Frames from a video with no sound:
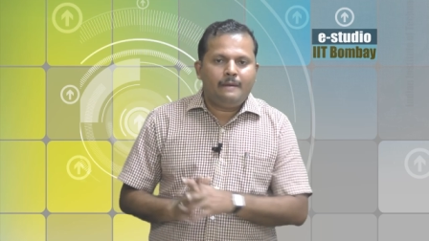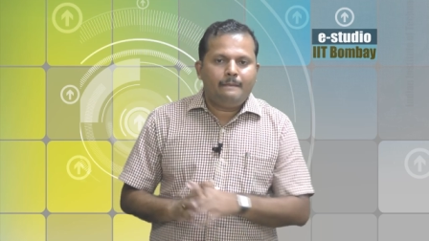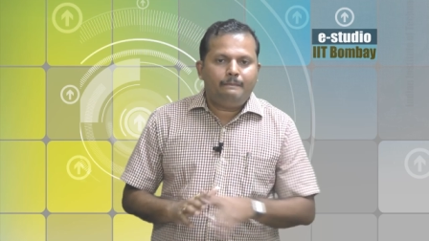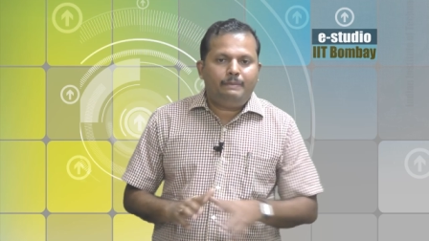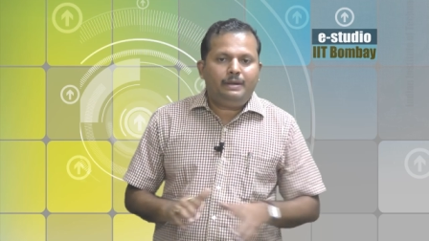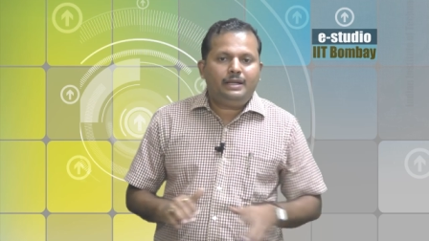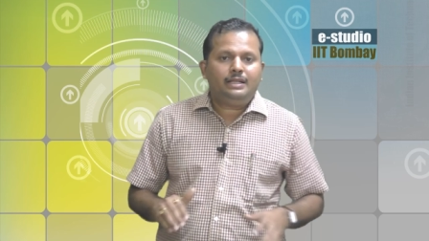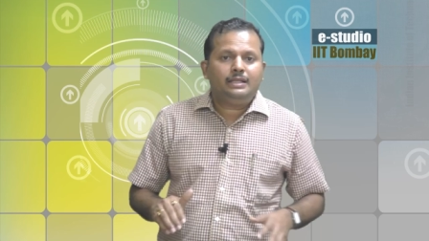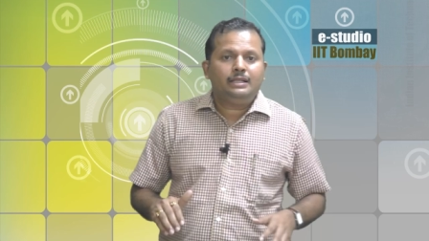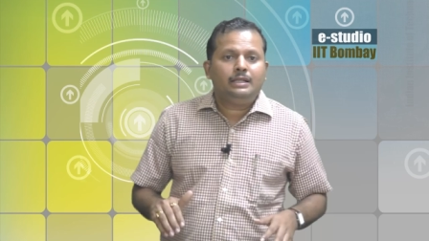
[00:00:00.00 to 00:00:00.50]

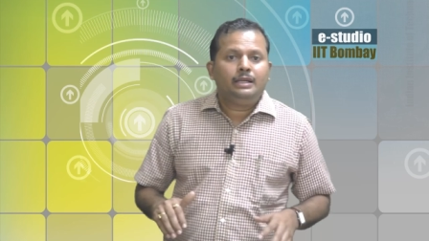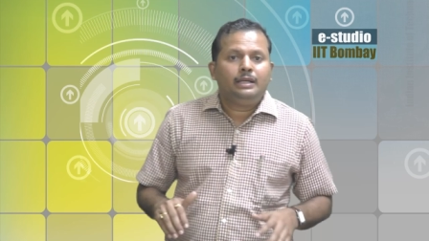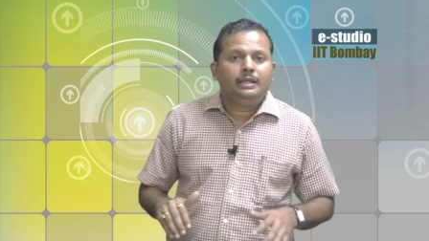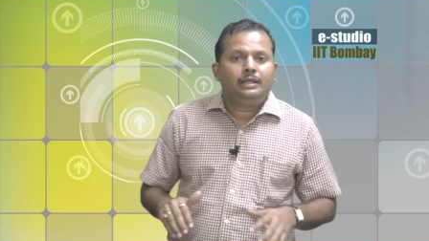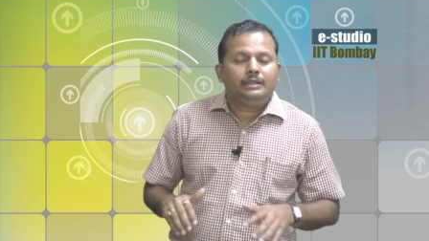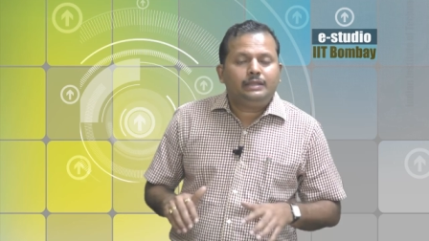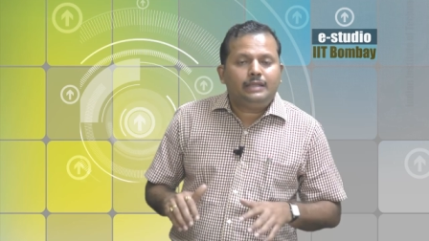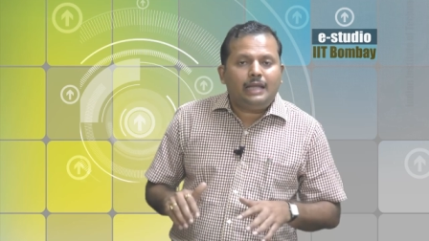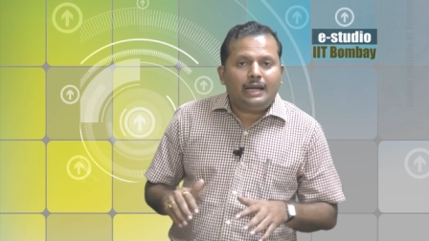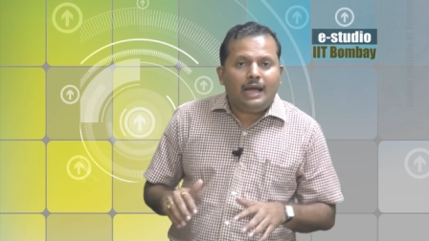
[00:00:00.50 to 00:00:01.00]
but
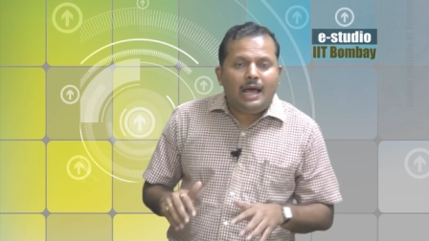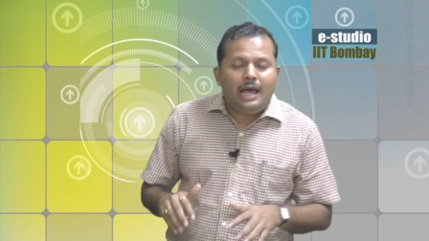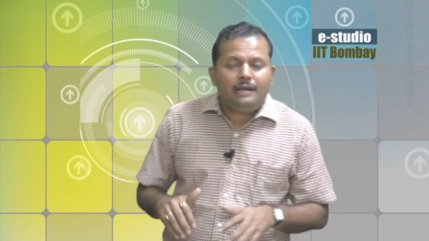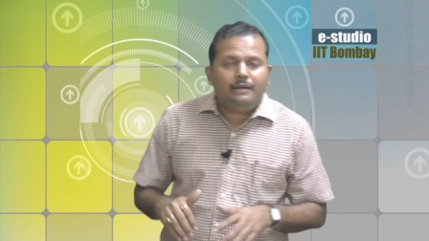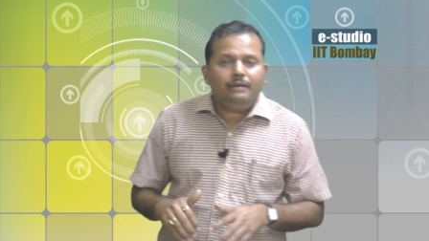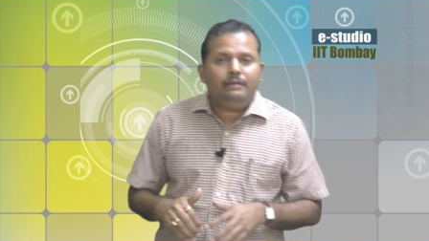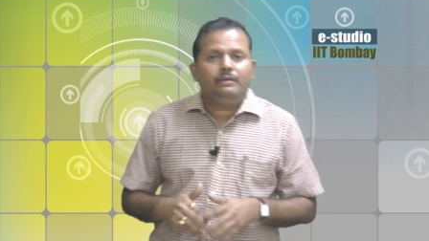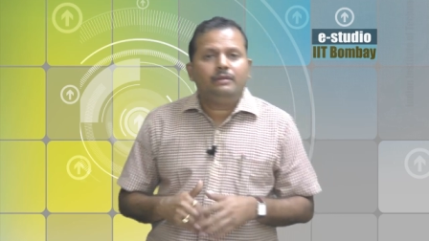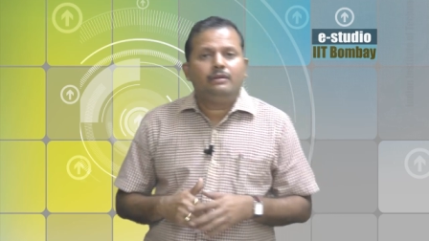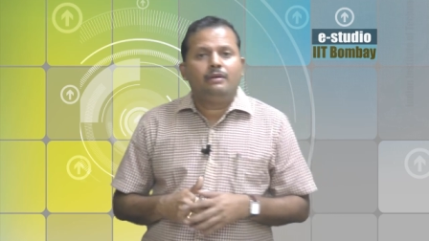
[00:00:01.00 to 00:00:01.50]
there are
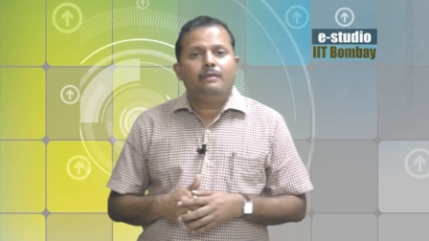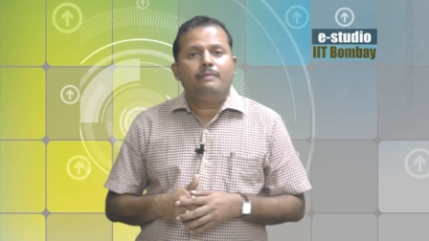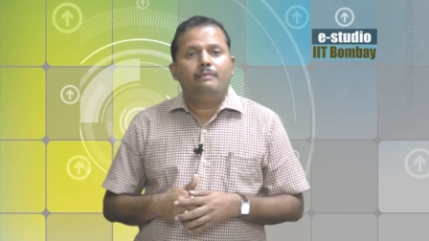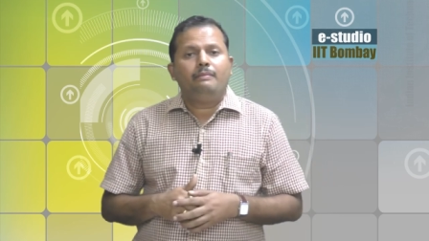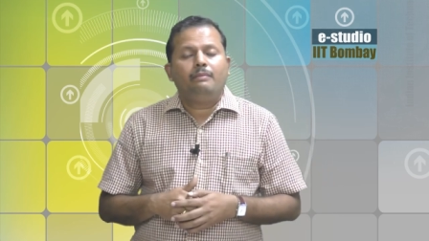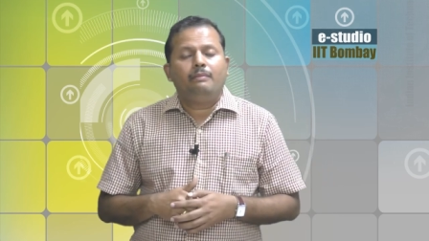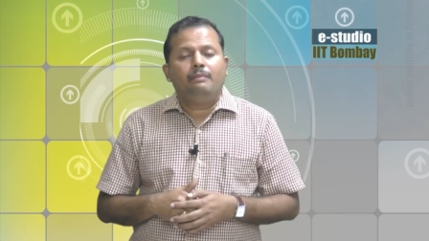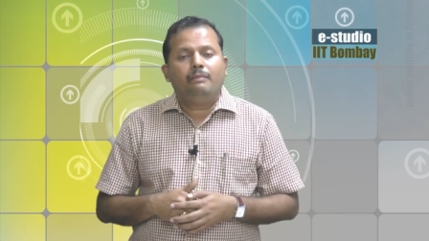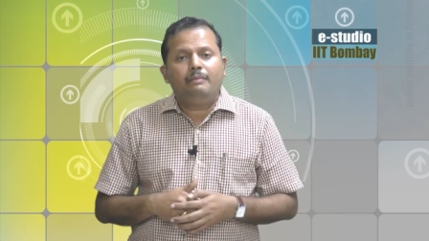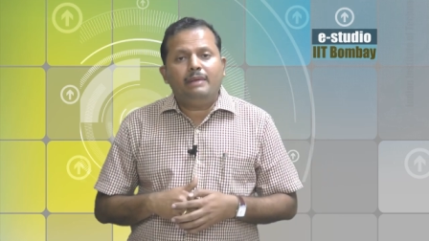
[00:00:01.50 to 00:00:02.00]

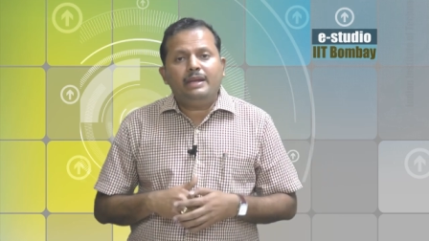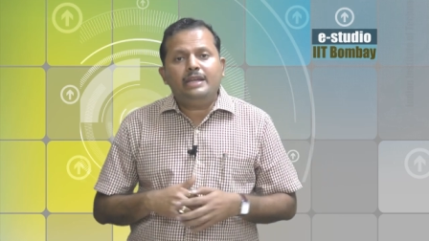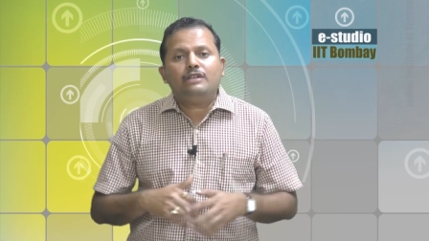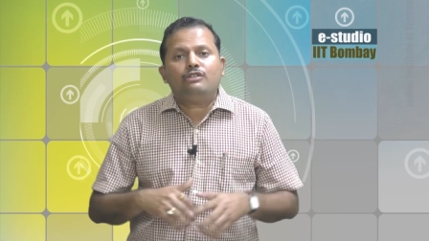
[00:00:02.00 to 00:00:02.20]
many